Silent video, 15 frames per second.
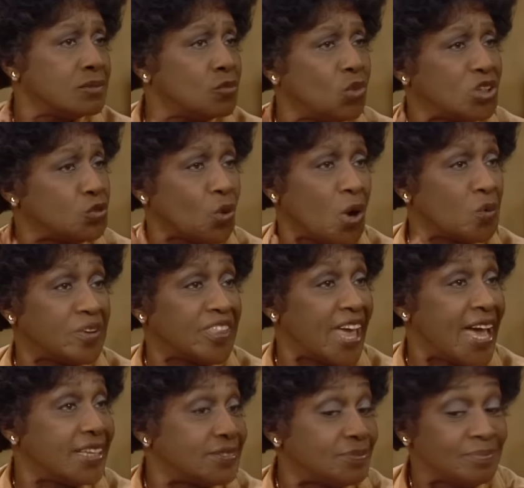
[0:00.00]
What's wrong with
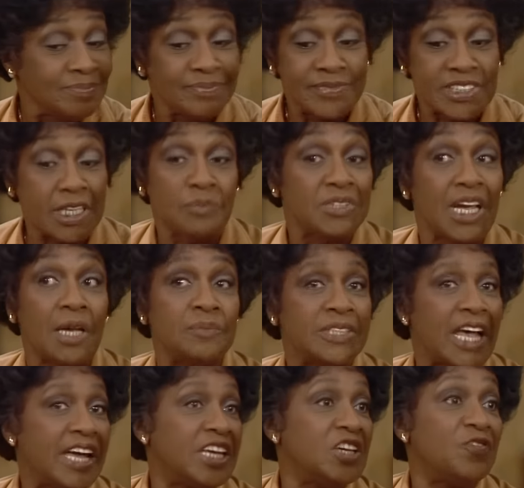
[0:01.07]
that? Sometimes
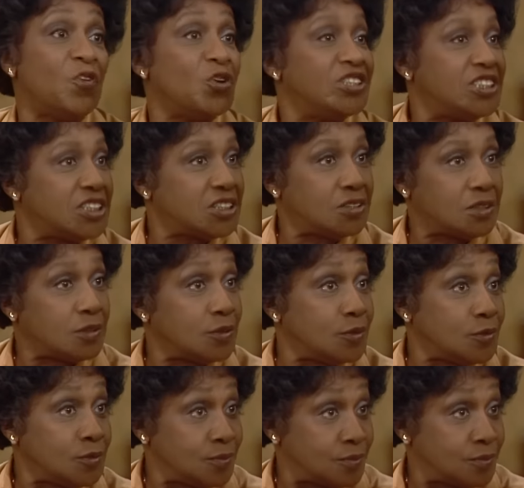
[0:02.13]
I hear voices too.